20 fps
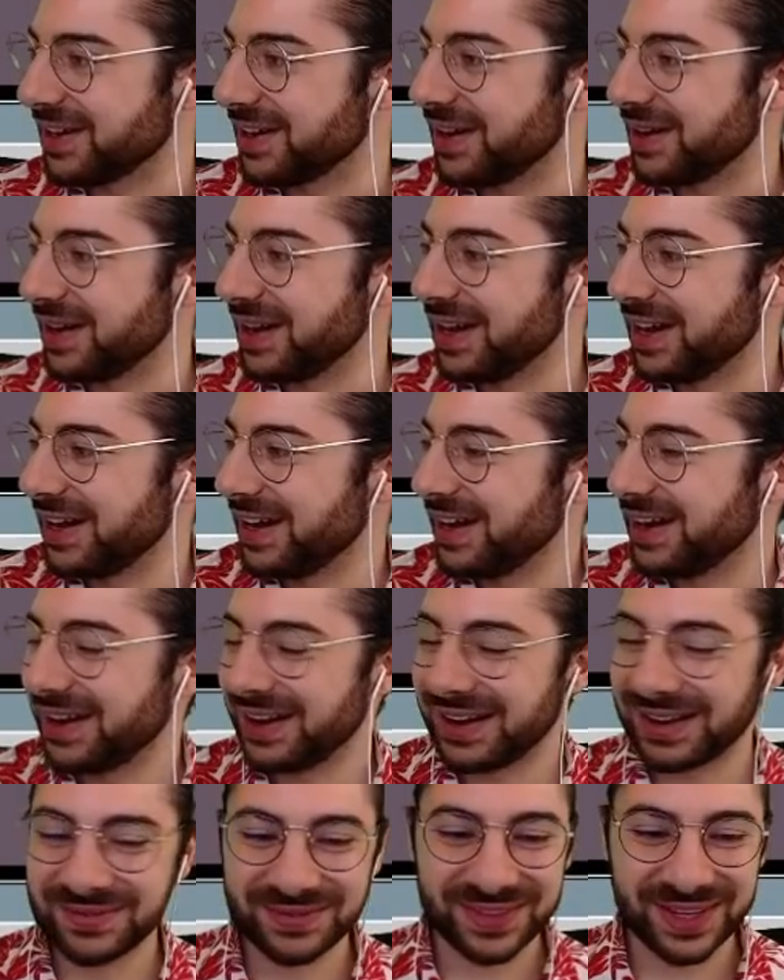
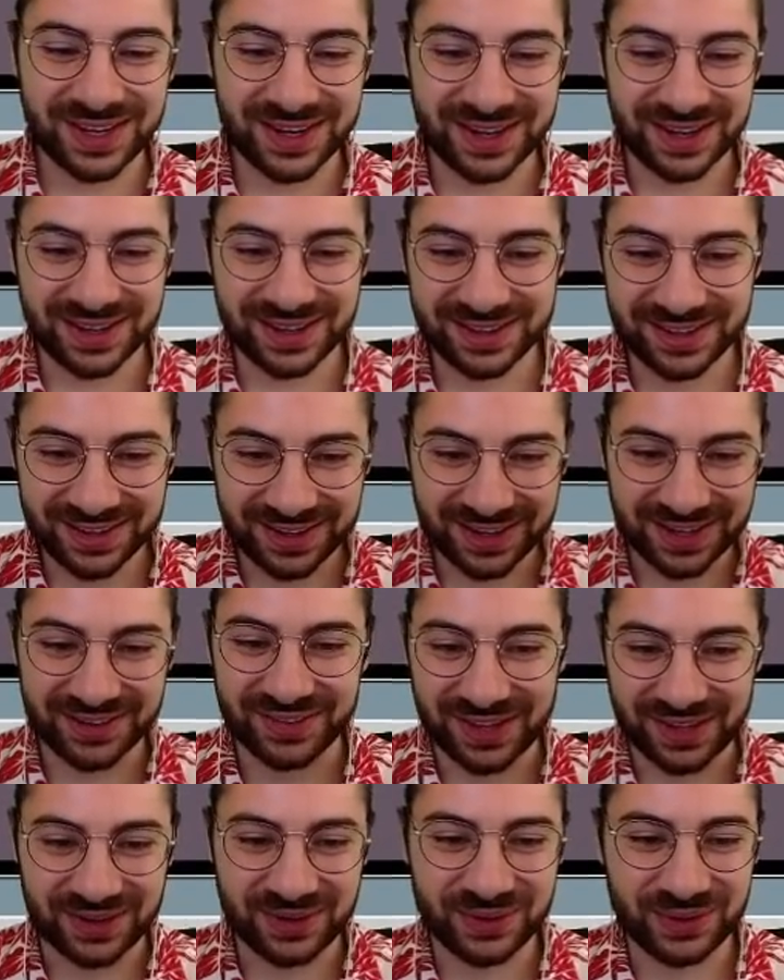I'm getting kind of
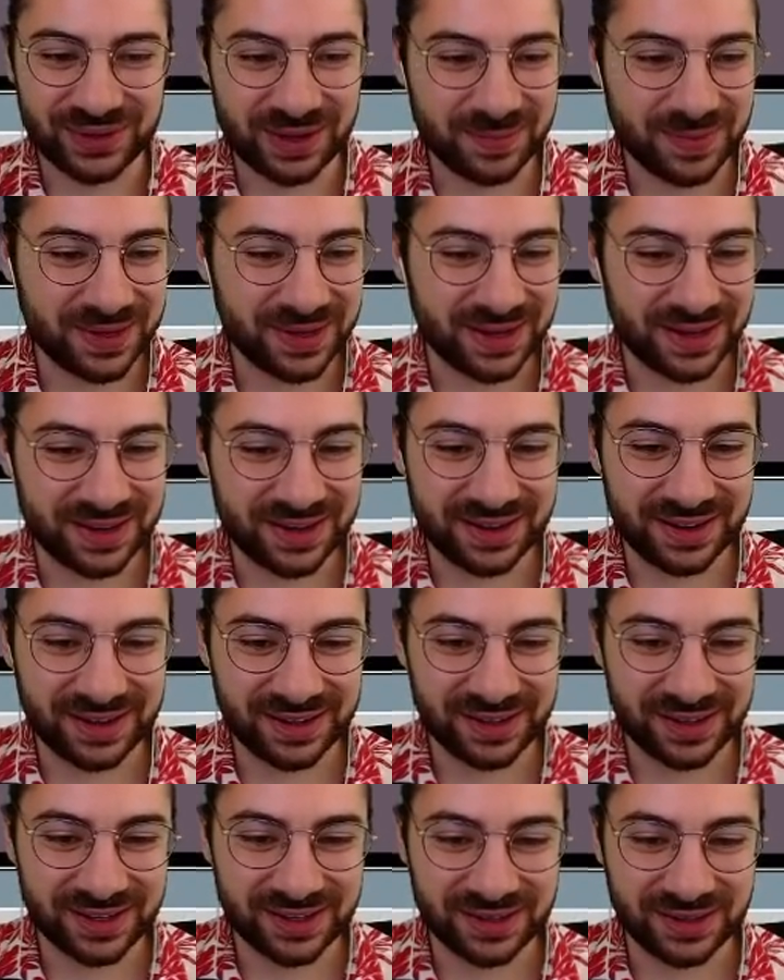like caught up in it. I
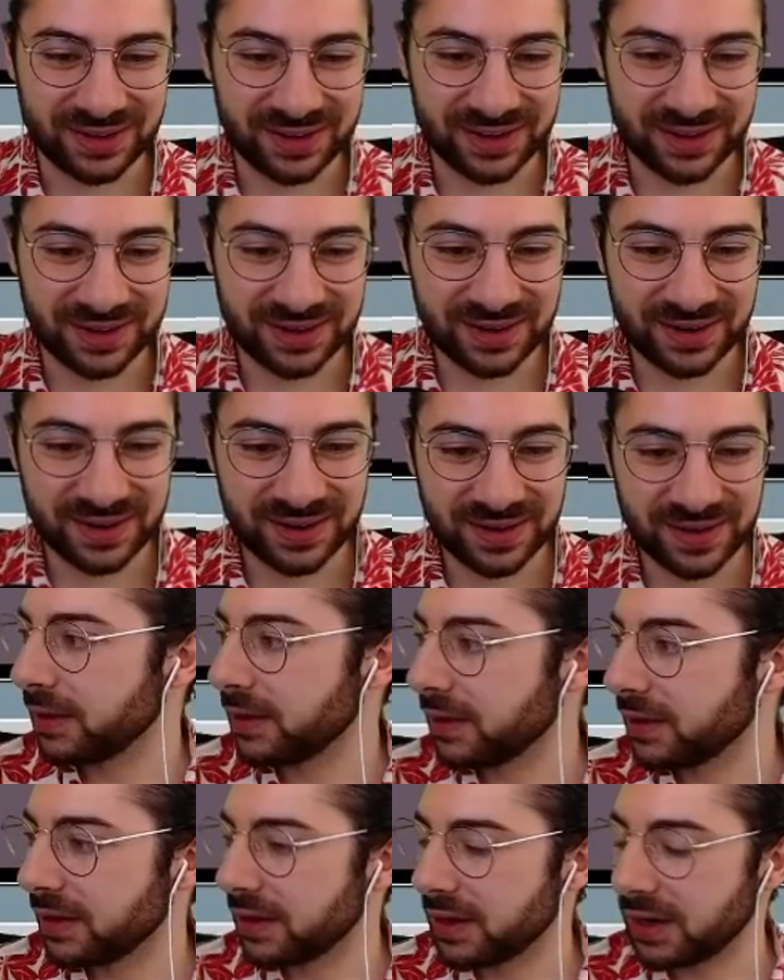like it a lot.
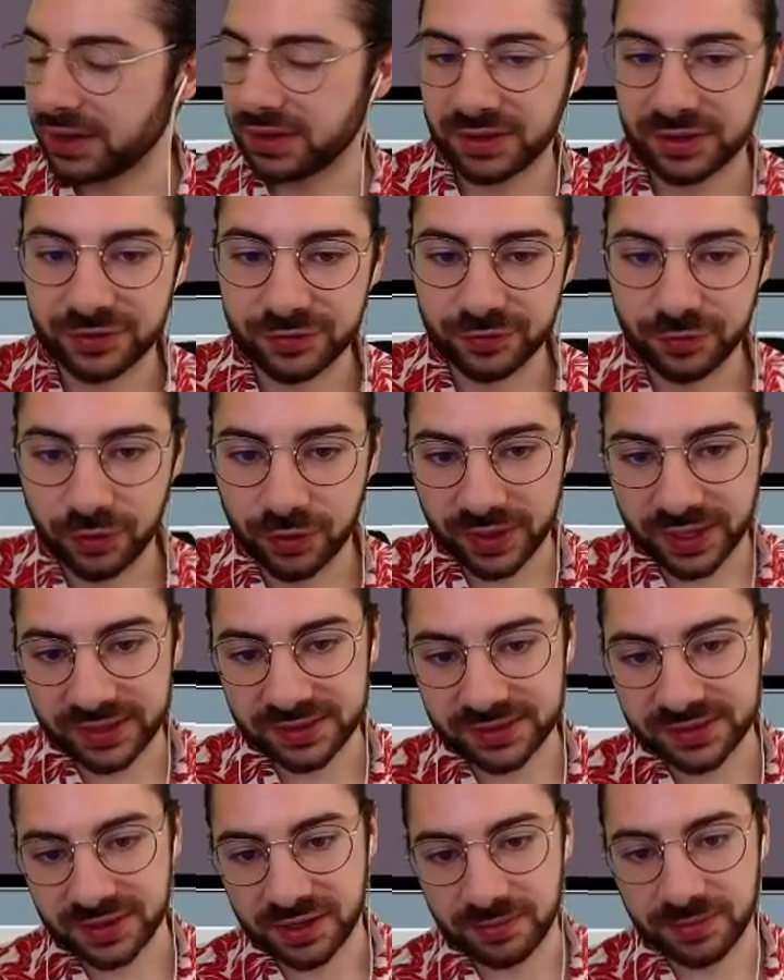I think this foreground's
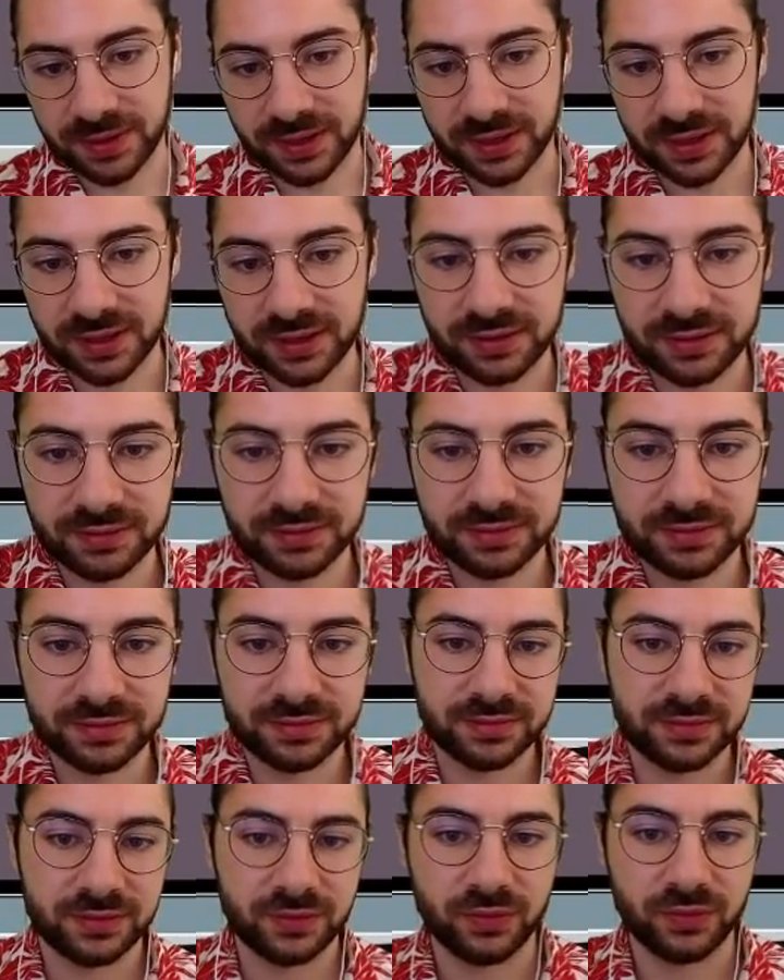going to be
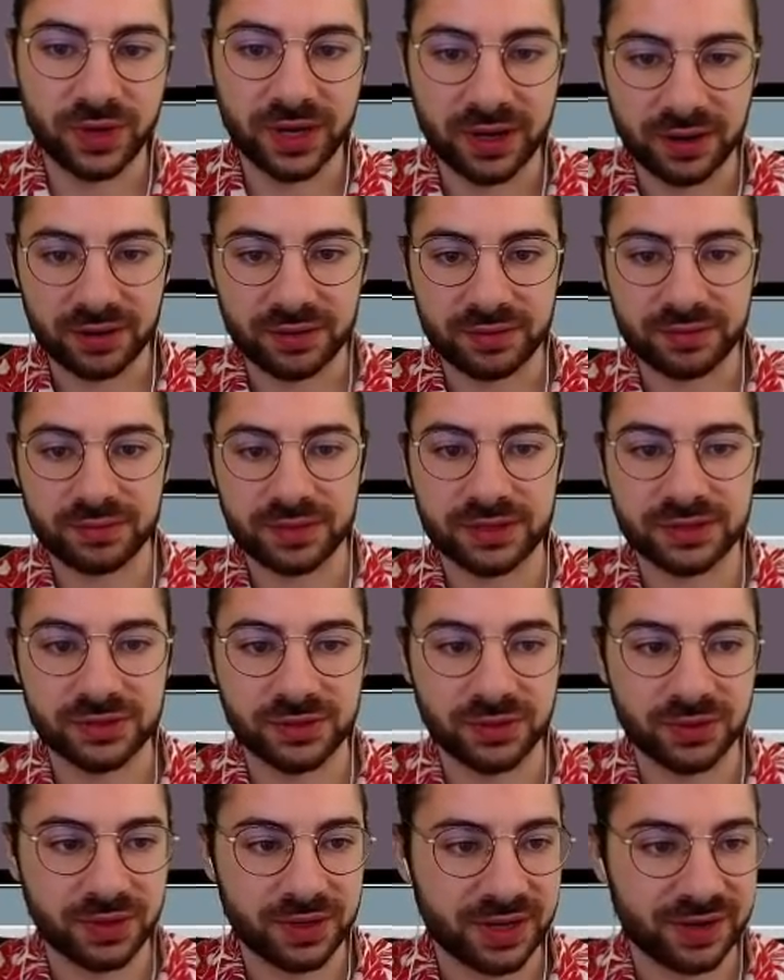where it's
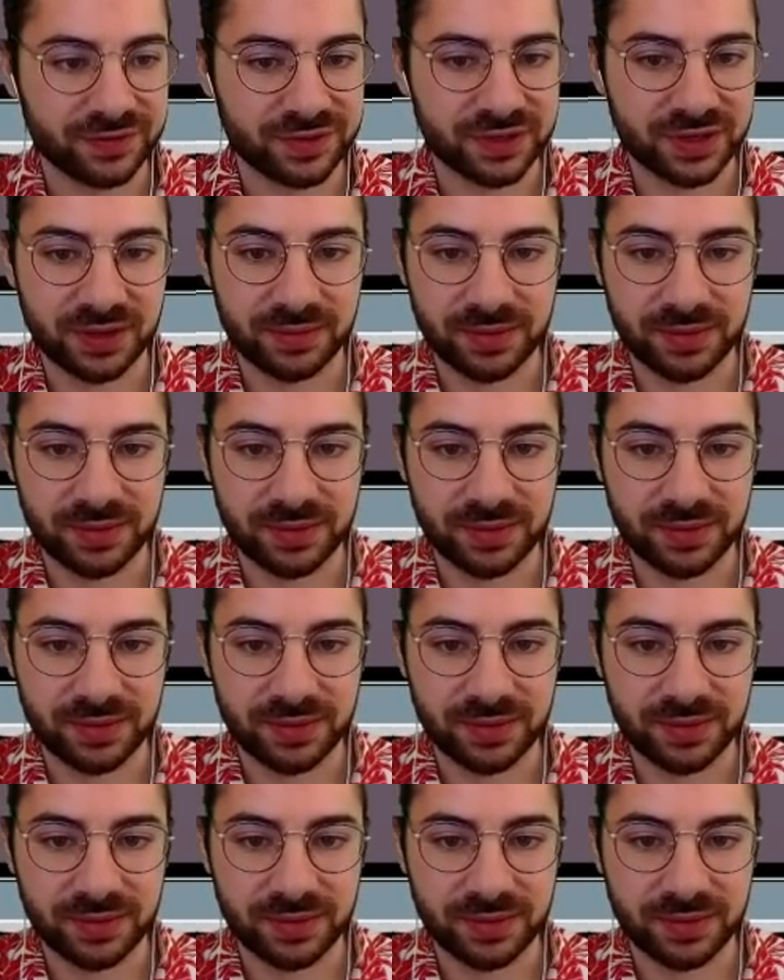all going to have to come